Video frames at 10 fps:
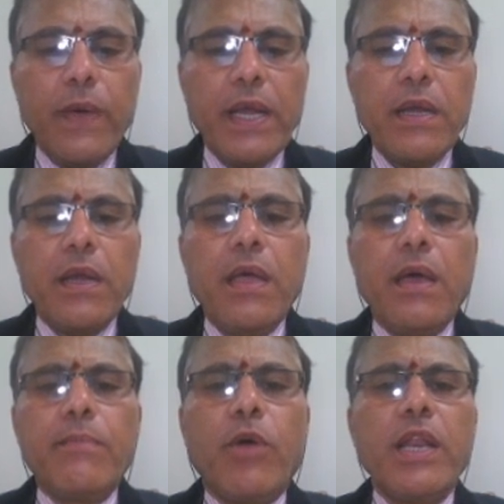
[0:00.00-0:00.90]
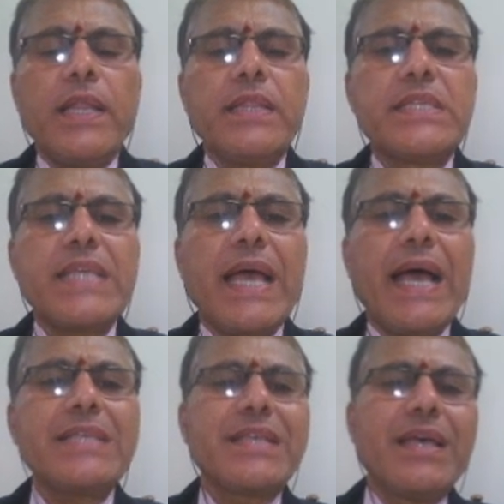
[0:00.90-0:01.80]
when modeling this
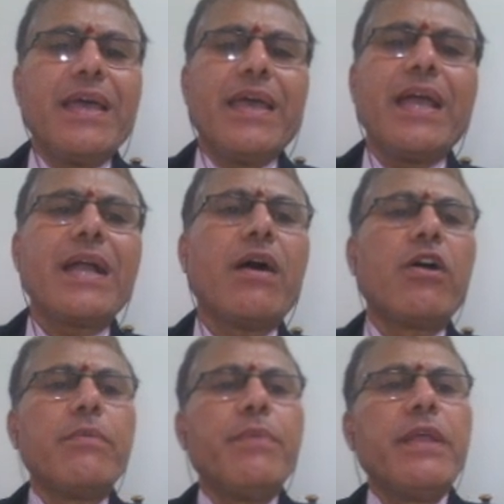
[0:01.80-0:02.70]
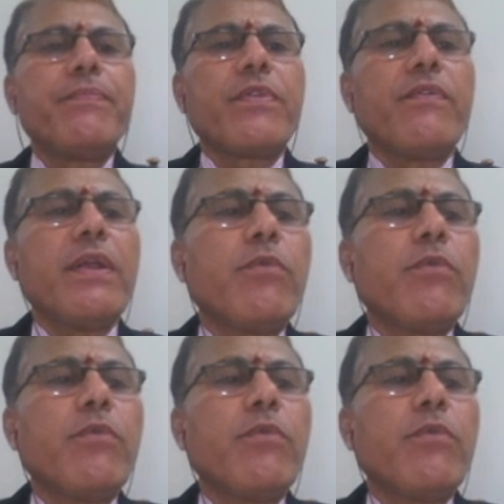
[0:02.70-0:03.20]
as a curved beam.